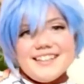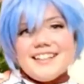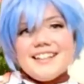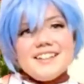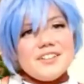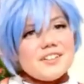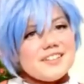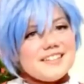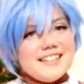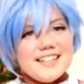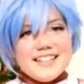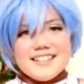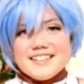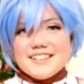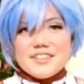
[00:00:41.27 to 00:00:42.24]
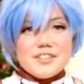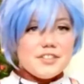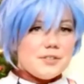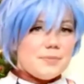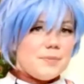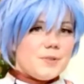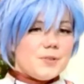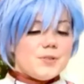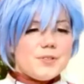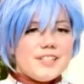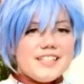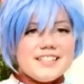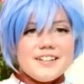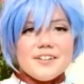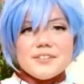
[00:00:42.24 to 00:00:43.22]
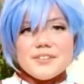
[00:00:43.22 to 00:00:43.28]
It looks nice. Christmas trees are